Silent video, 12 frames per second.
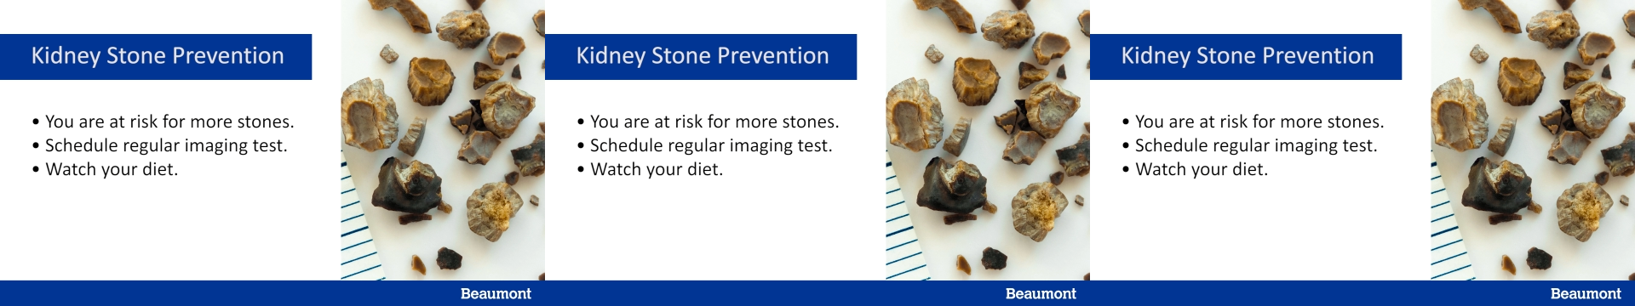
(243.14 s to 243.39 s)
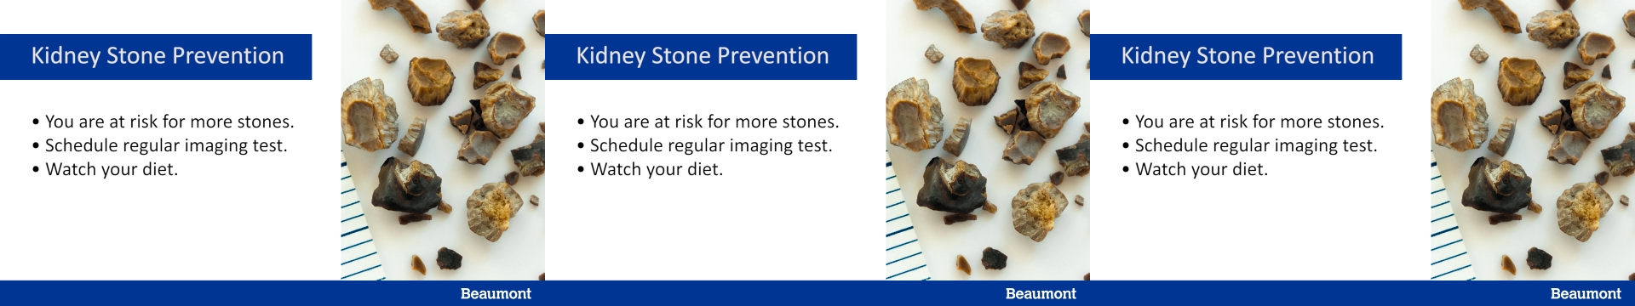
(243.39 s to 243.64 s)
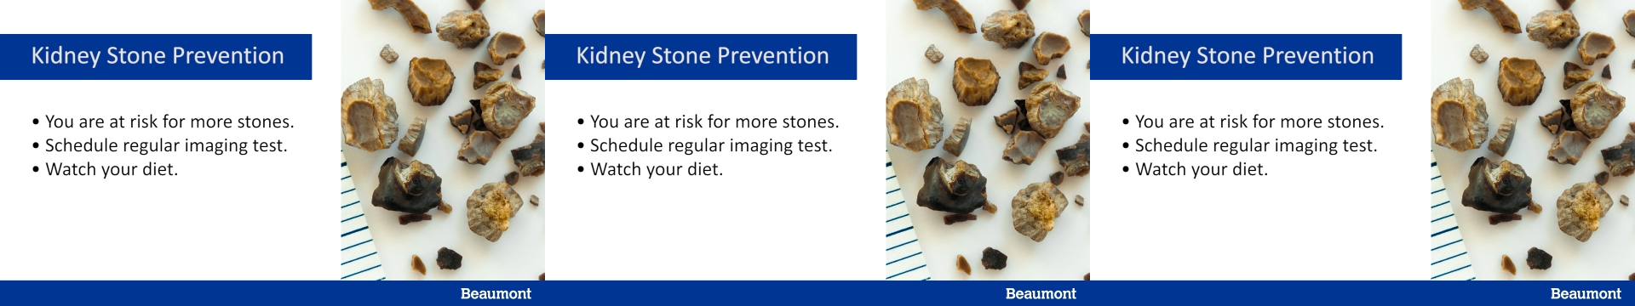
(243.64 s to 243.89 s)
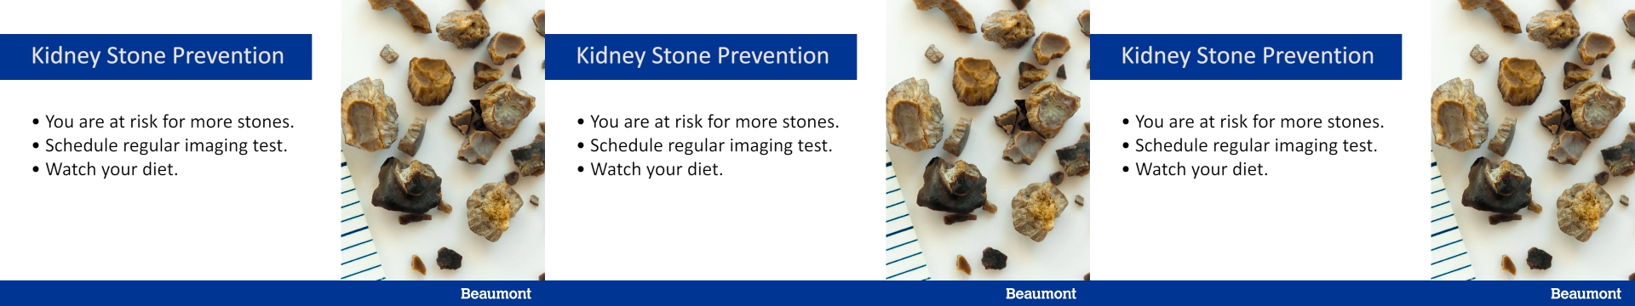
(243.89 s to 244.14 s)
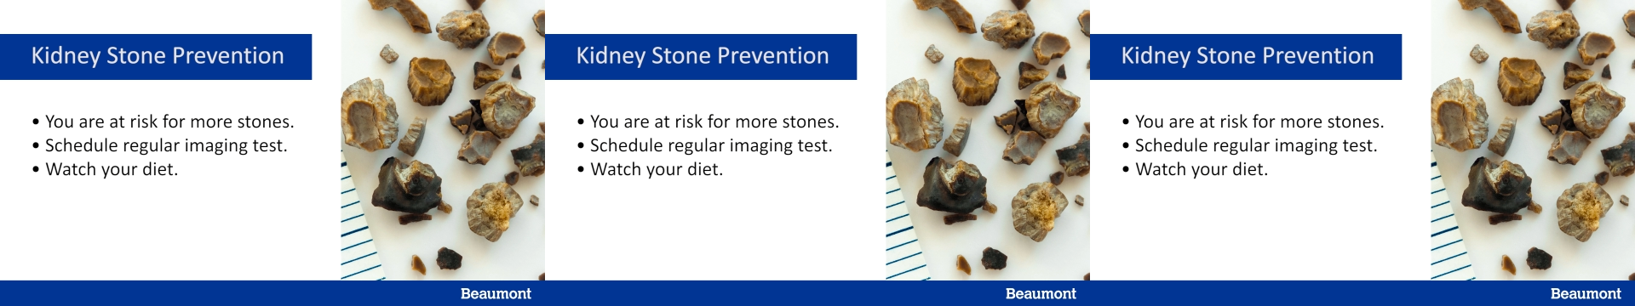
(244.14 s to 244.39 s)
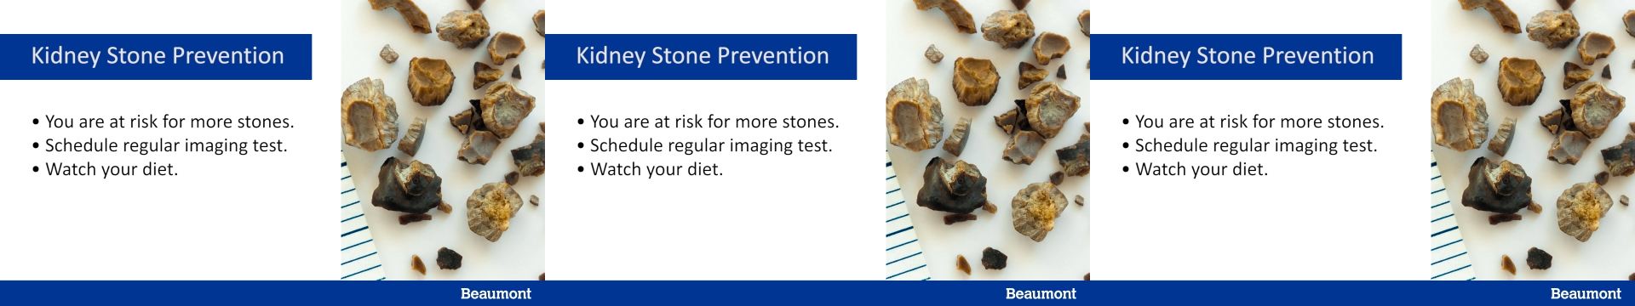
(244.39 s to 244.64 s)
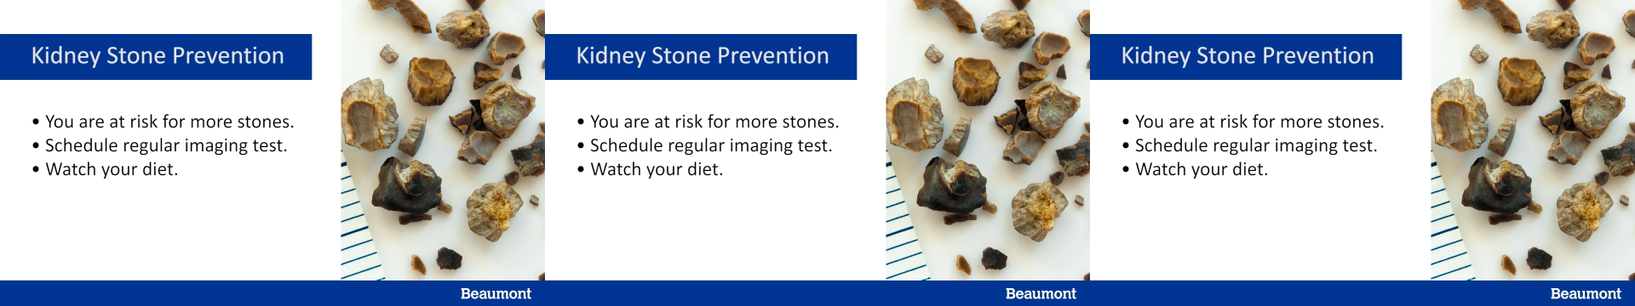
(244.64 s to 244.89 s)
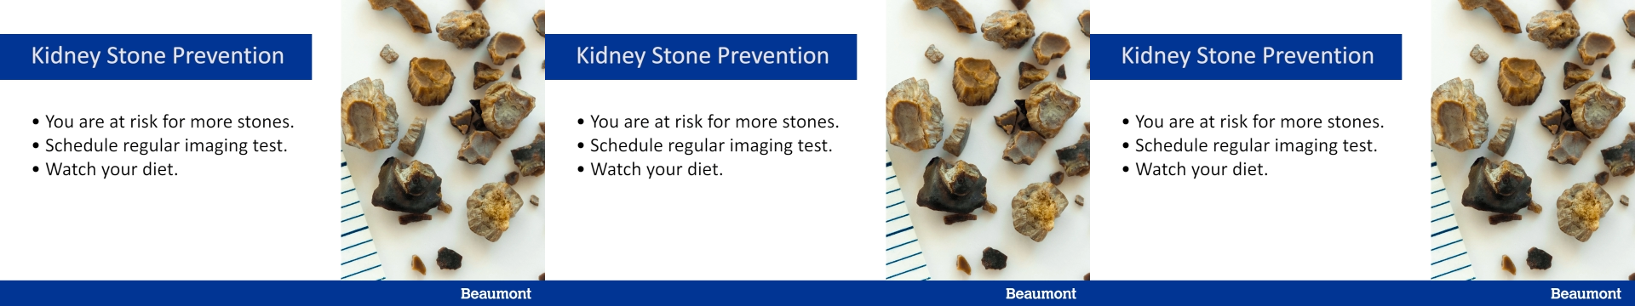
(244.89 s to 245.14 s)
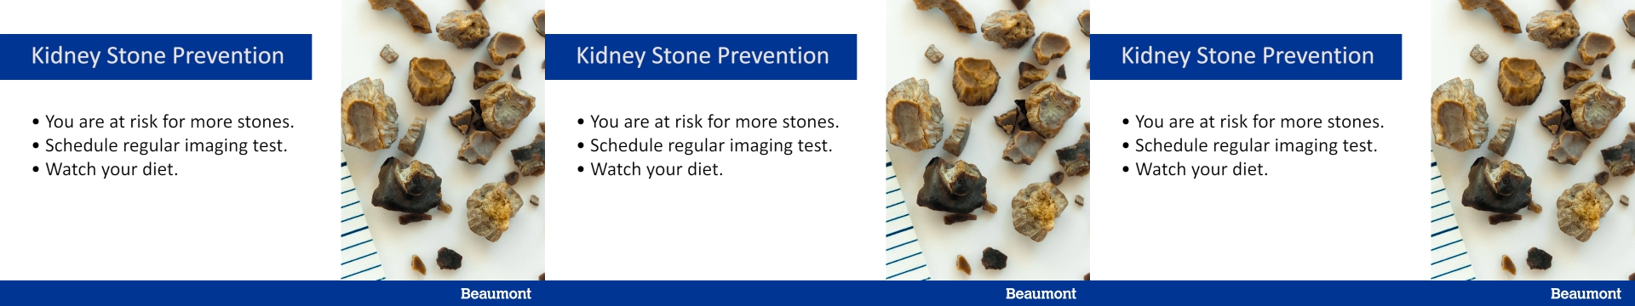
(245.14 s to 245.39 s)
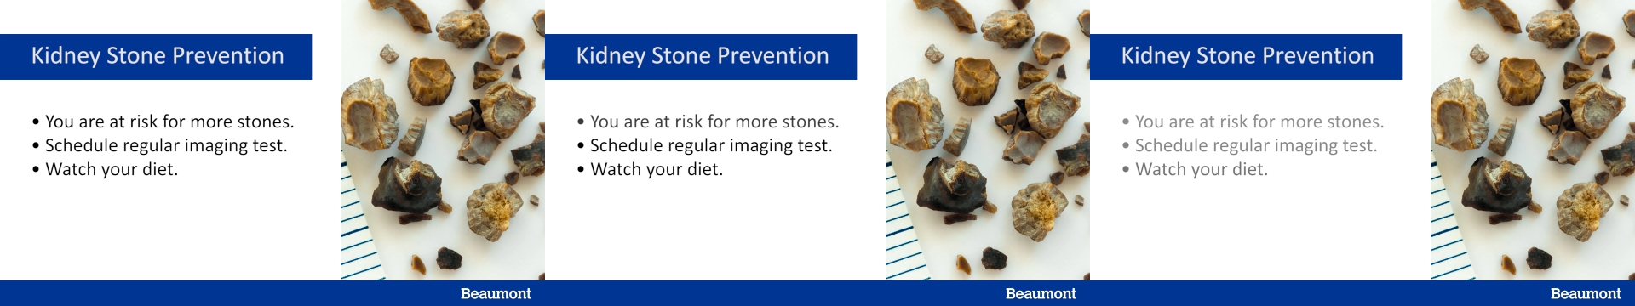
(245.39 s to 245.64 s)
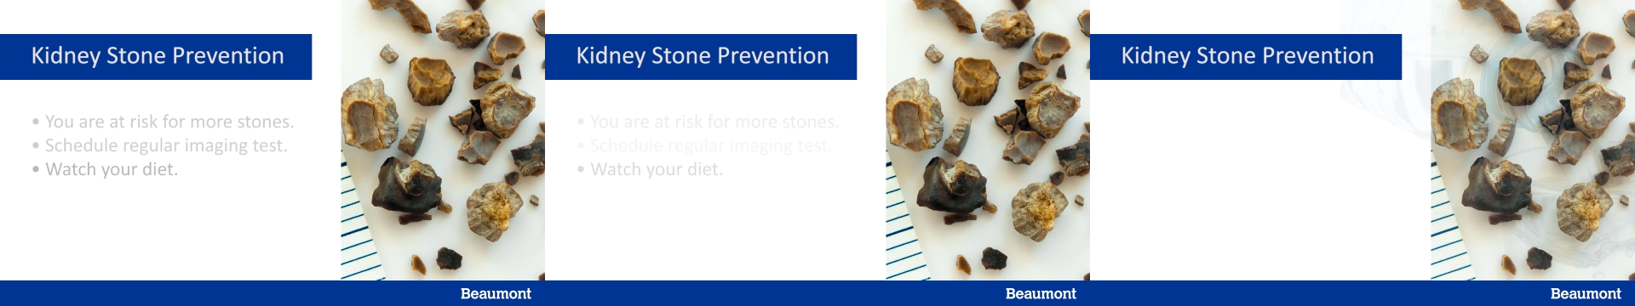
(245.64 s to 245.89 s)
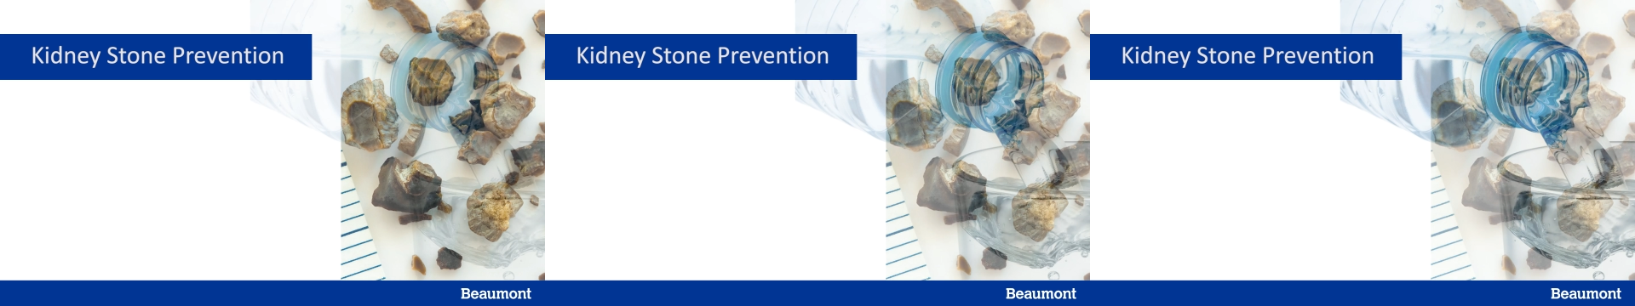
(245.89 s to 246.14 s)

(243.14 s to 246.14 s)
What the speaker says: [unreadable: no face in view]